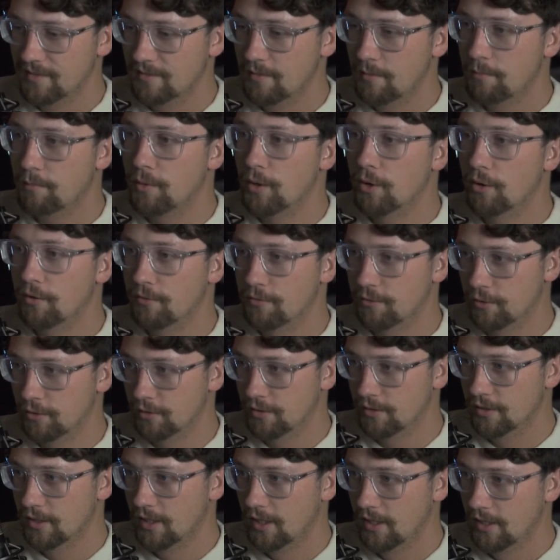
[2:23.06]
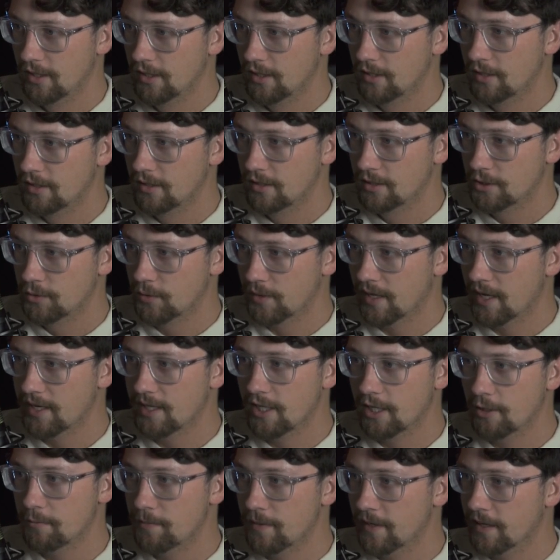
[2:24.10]
Beautiful. So we got
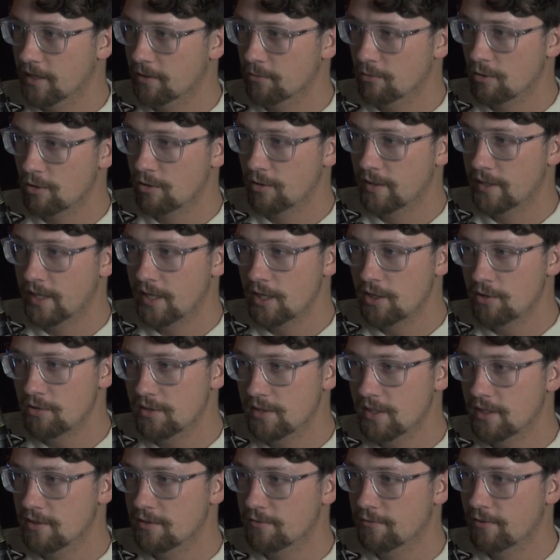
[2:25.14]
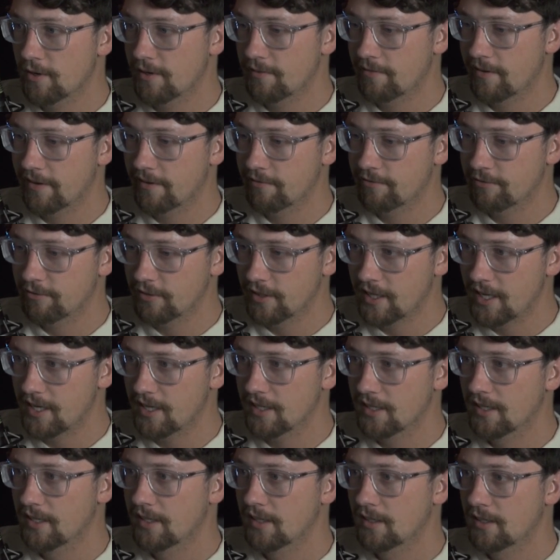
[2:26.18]
another pick and roll, and they use this Fred VanVleet
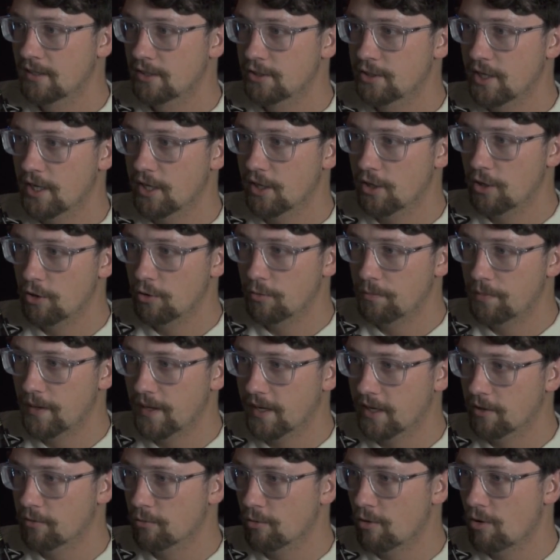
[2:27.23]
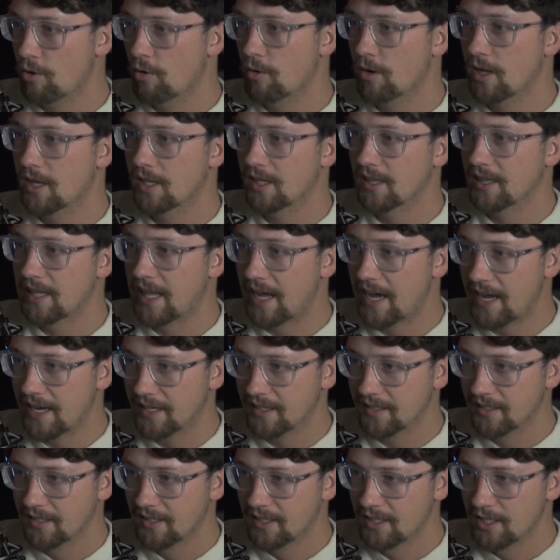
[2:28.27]
Sengun pick and roll a
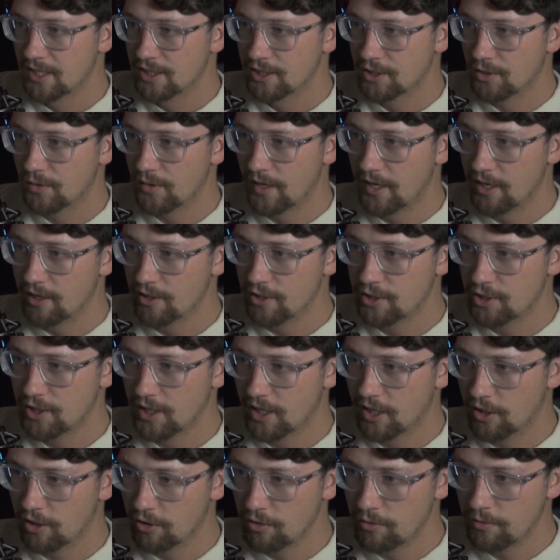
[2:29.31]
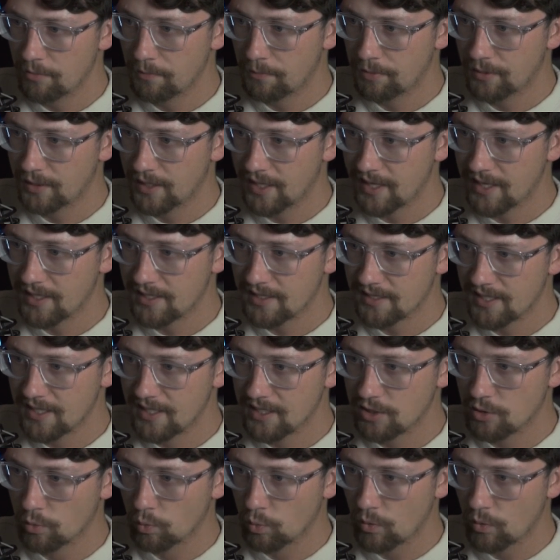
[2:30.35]
lot. So here, Sengun plants
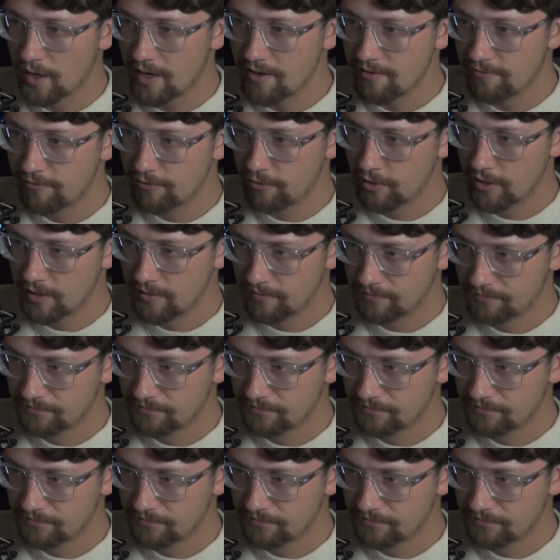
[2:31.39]
his right foot,